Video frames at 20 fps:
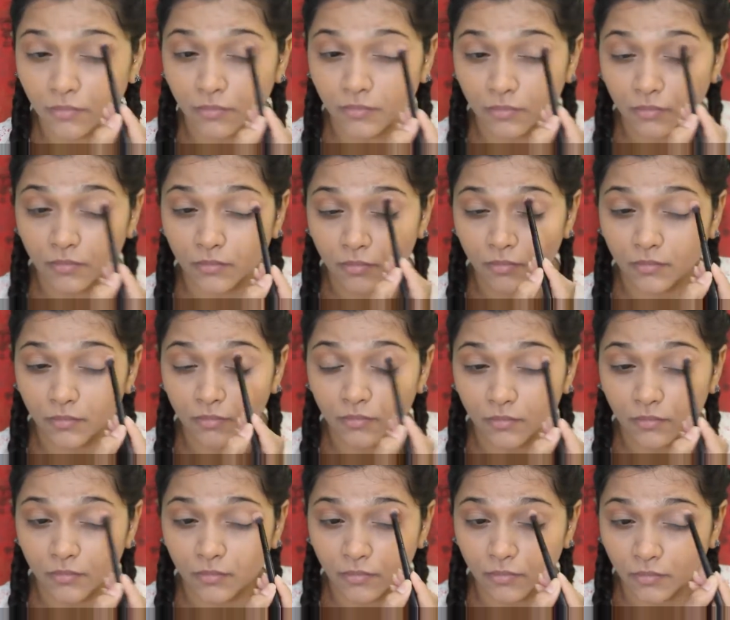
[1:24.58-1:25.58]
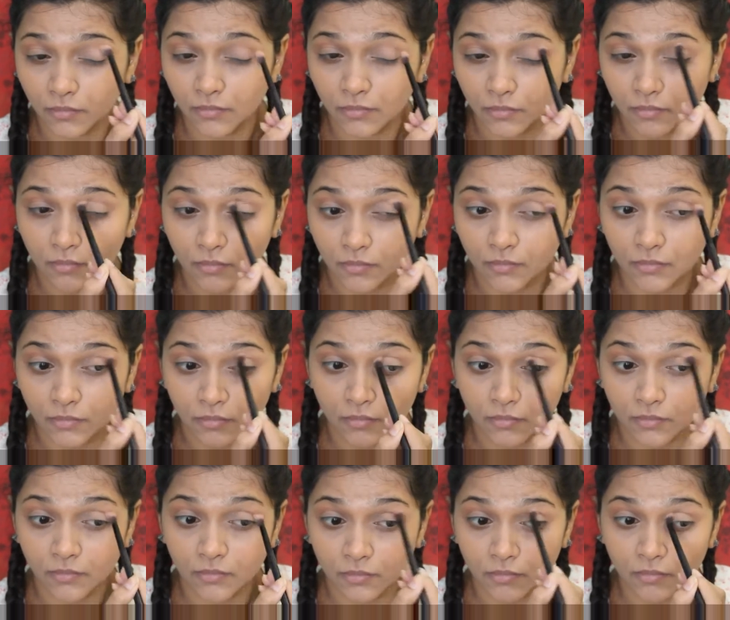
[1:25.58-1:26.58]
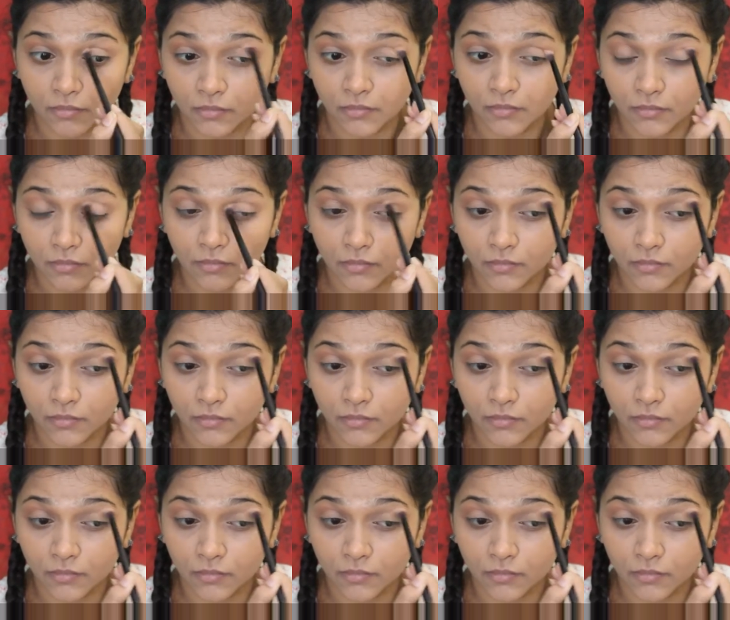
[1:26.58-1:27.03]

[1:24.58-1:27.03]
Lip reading: (no one is talking)